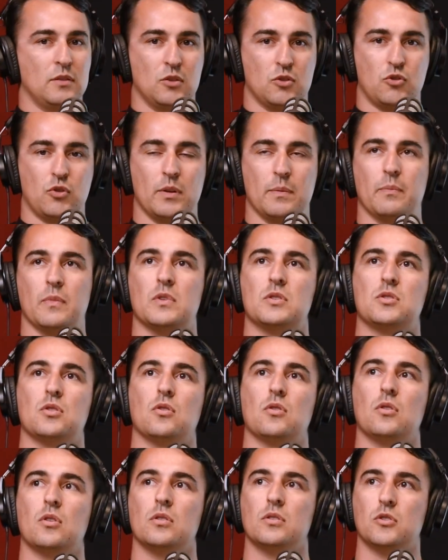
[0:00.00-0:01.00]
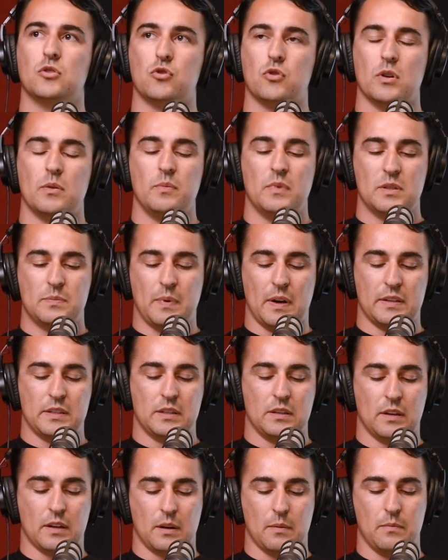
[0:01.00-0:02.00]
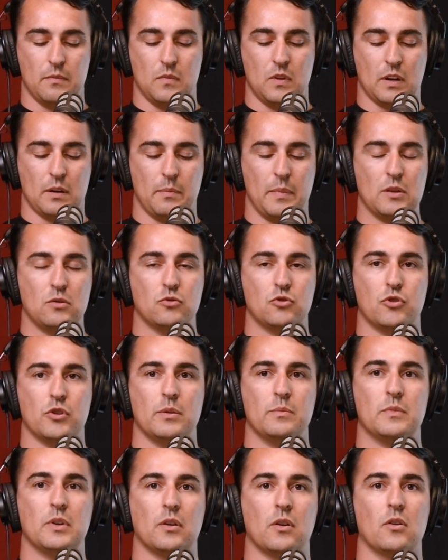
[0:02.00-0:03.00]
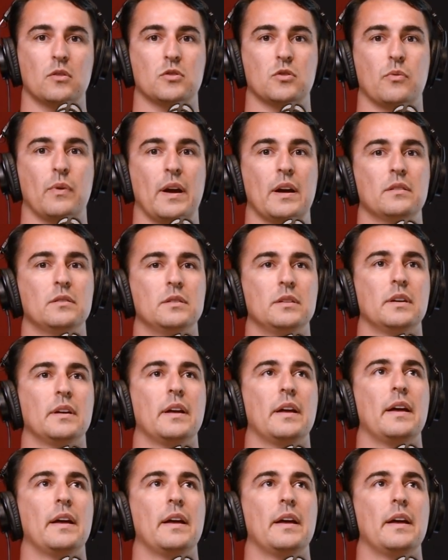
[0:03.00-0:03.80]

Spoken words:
The trim. So the trim is basically like a metal trim that goes around,